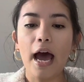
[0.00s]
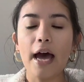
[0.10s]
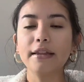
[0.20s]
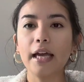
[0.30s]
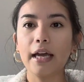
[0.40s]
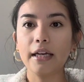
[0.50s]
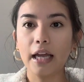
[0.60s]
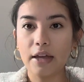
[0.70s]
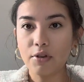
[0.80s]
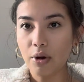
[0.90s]
And then
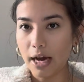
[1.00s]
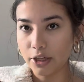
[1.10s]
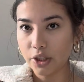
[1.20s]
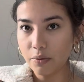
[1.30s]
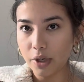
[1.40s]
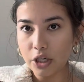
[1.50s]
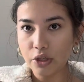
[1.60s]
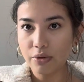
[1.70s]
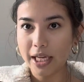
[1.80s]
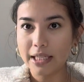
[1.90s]
if you actually want to
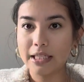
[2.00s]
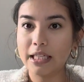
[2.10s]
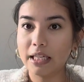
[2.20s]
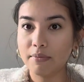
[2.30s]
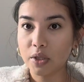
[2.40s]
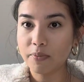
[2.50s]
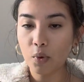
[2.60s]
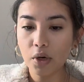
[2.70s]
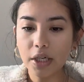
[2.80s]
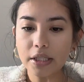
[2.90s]
do like team
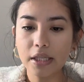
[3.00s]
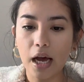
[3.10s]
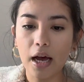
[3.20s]
sports,